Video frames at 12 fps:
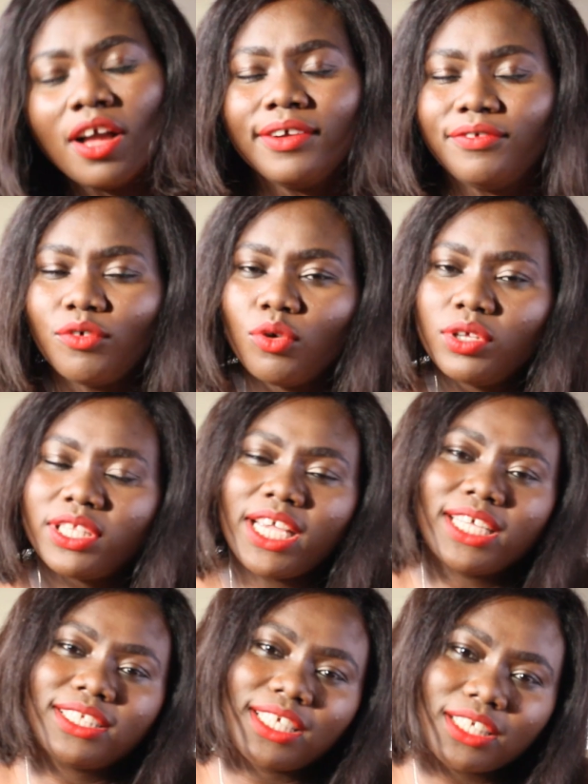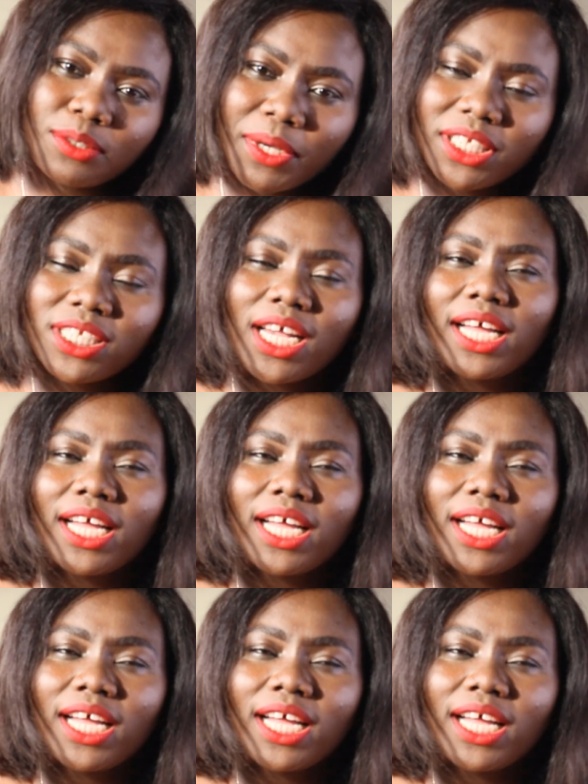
for the assessment.